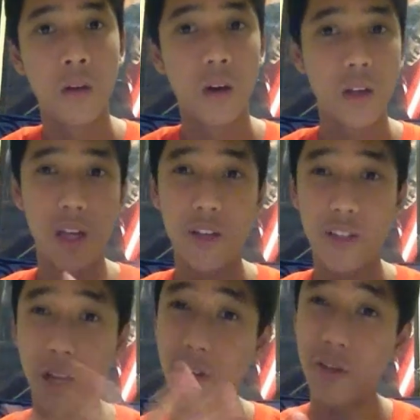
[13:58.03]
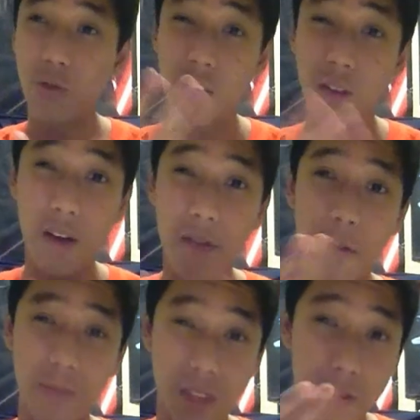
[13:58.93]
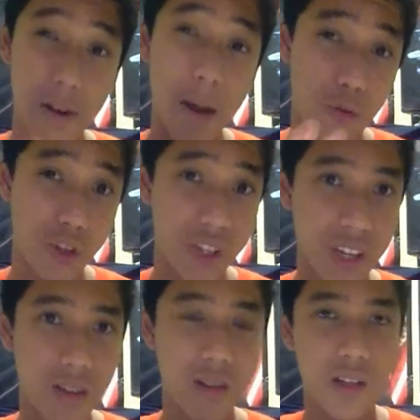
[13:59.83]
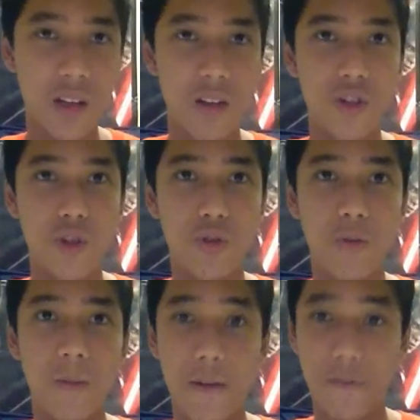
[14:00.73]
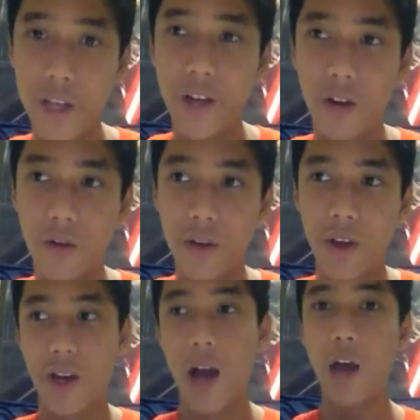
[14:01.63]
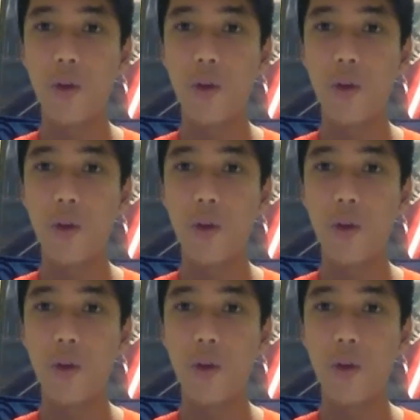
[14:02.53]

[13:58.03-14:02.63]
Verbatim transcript: start, started to develop develop more skills to my video. I do